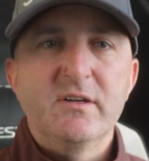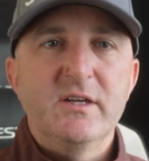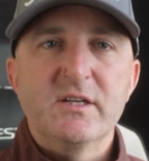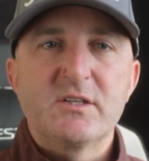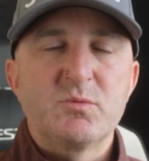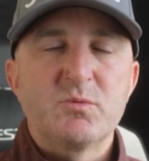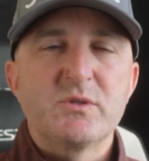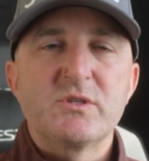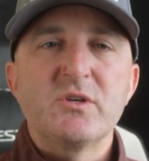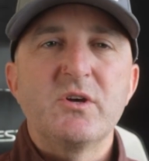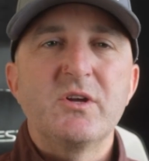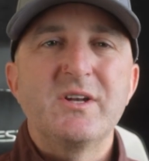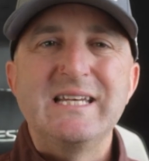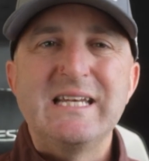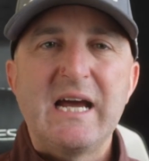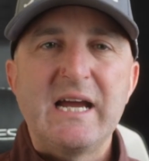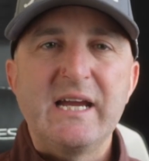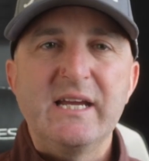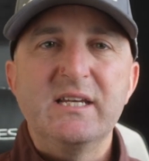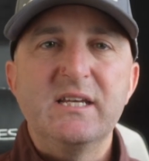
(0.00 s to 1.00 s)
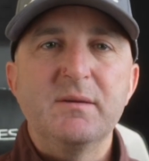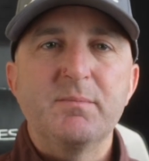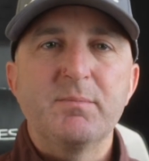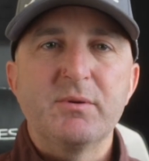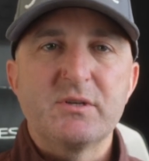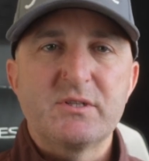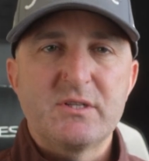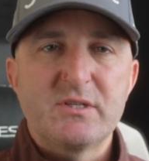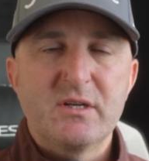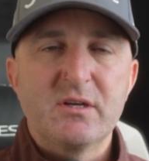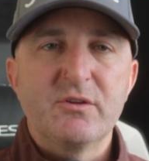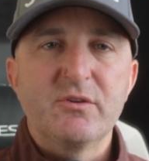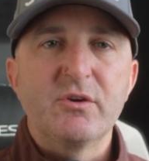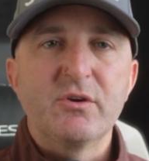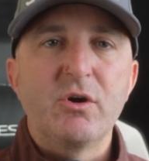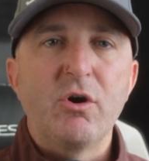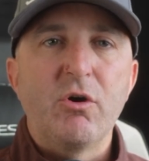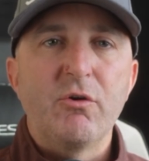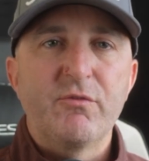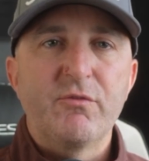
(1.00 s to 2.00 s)
It's what's on 90% of the
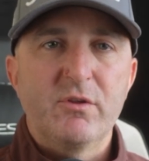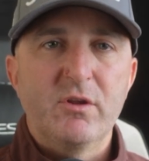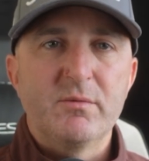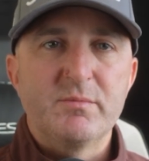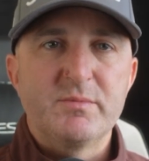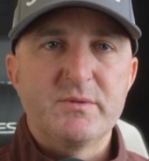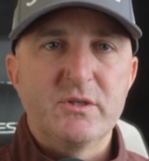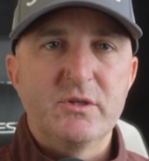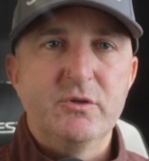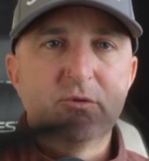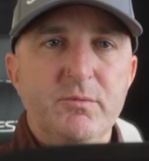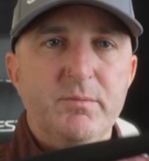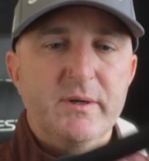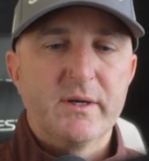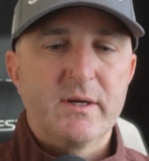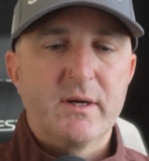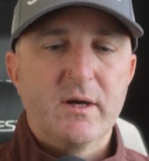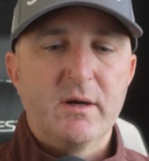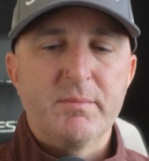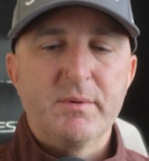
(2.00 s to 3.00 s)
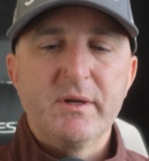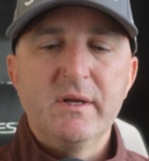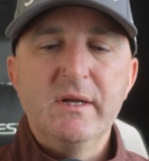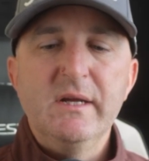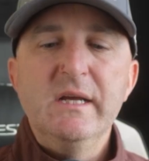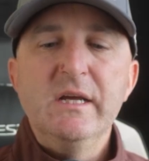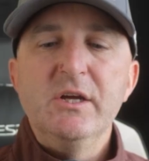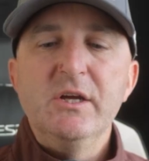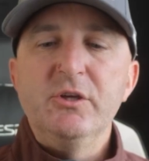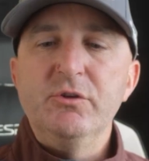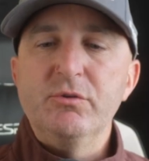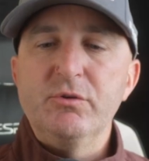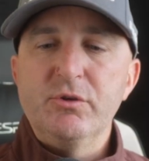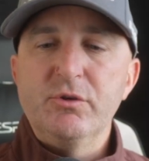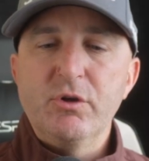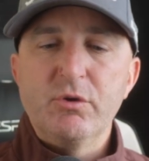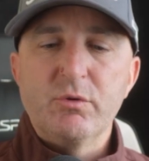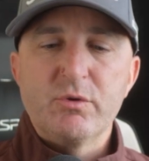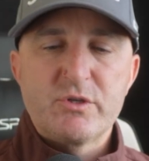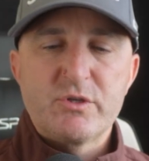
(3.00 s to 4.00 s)
golf clubs that you pick up. You can
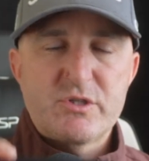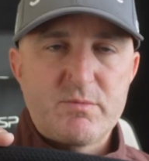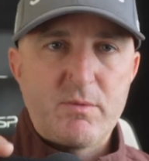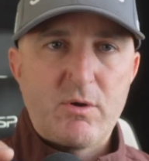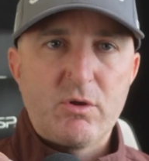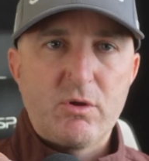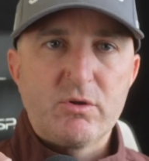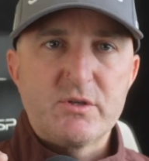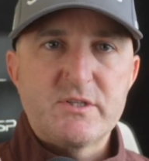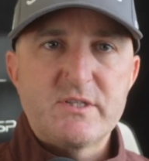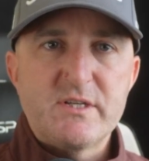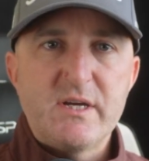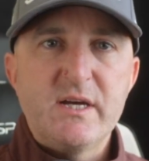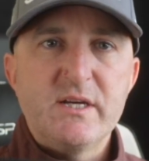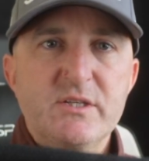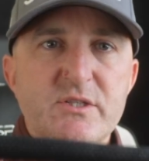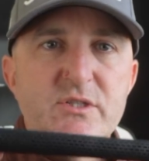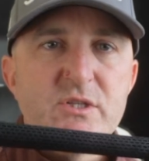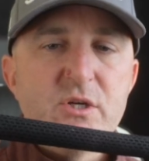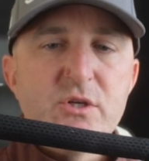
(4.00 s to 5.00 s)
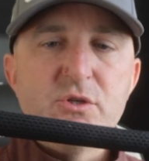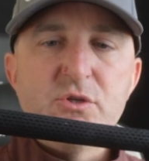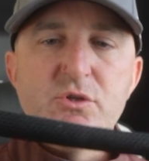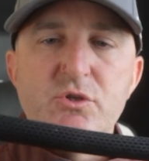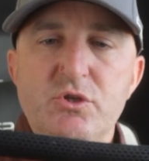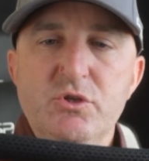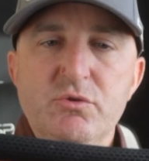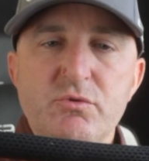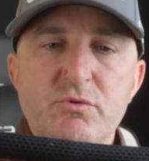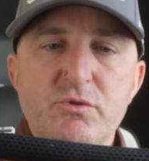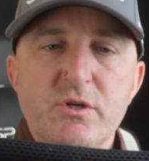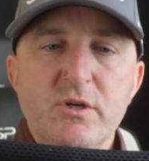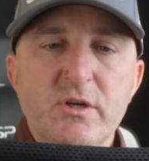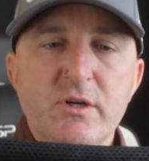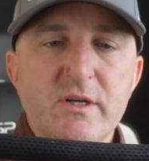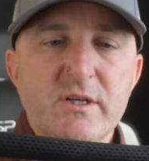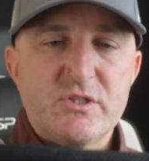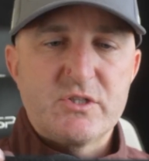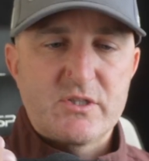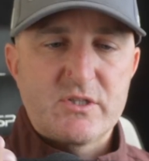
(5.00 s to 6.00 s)
go to a smaller size,
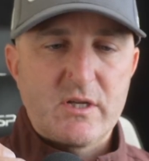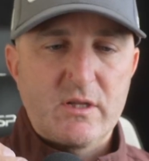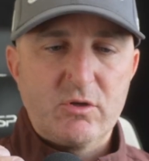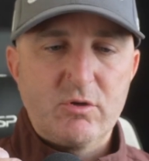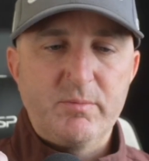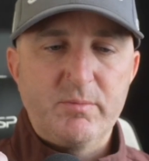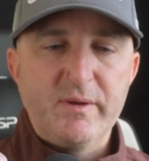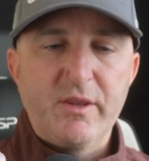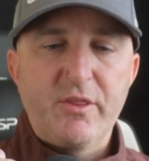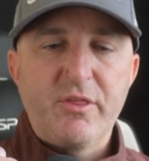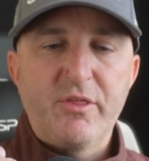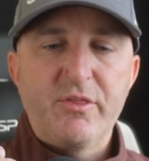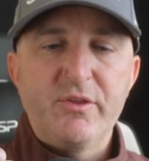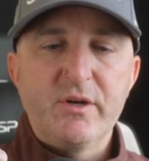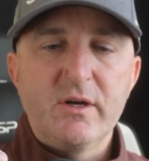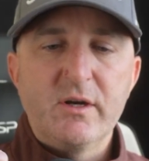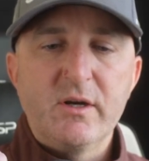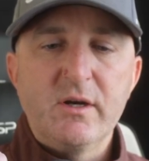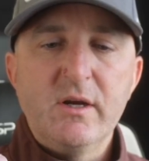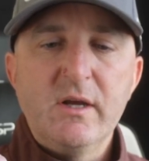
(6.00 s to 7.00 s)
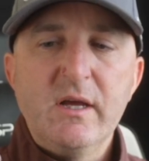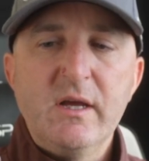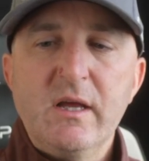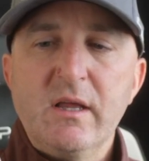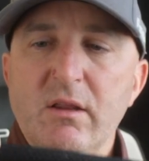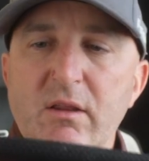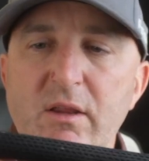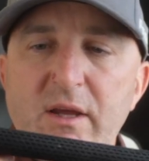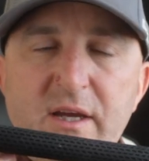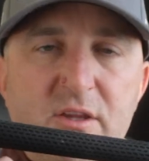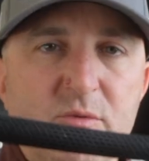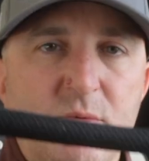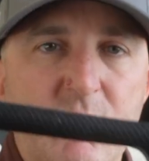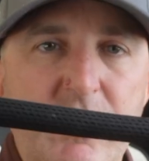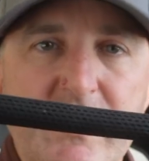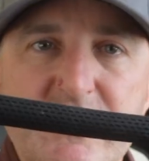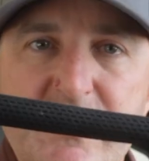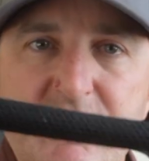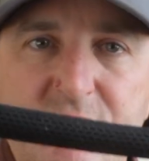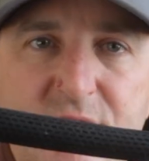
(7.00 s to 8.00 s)
junior, it's just a little bit thinner.
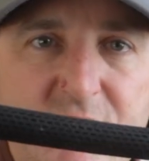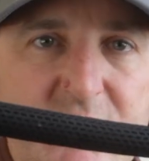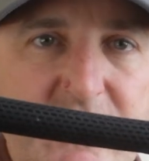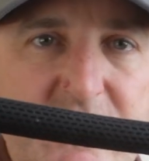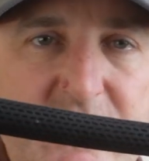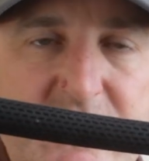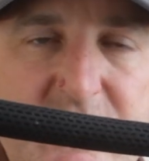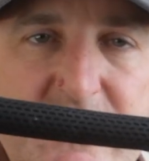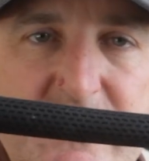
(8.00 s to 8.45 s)
Lengthwise, everything's the